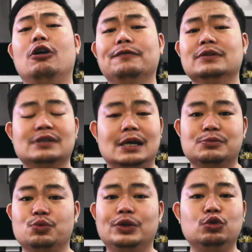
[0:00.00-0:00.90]

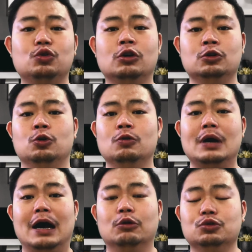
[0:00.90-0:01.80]
oftentimes, we do not know
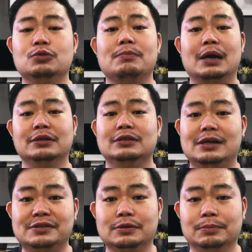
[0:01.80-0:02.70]
how to
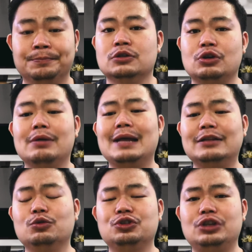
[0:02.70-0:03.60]
monetize them. So I'd
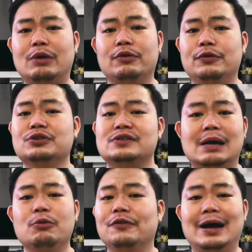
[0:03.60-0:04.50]
like to share with you
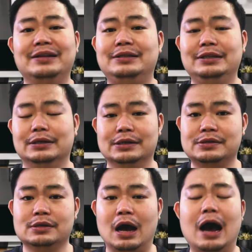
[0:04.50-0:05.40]
some of the
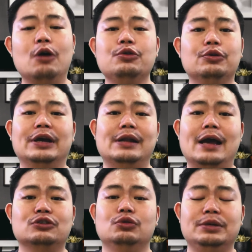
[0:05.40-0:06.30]
ideas how you can
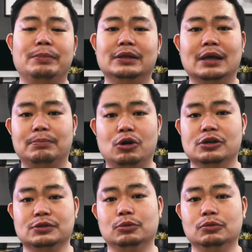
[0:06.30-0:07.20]
actually make that
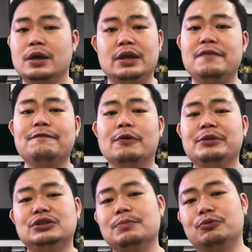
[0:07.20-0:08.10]
possible.
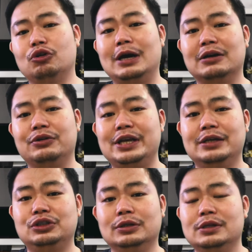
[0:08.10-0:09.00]
Information product
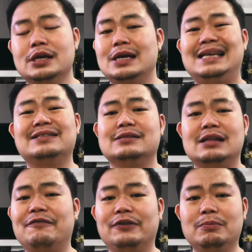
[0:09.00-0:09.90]
creation is
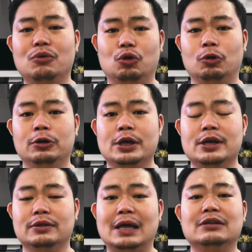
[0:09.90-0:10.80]
nothing more
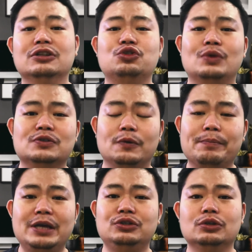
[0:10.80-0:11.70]
than the
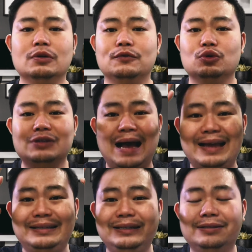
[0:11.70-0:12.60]
transformation of those
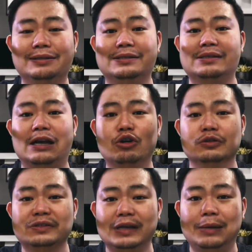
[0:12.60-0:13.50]
ideas and
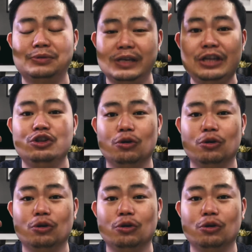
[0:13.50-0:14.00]
concepts in your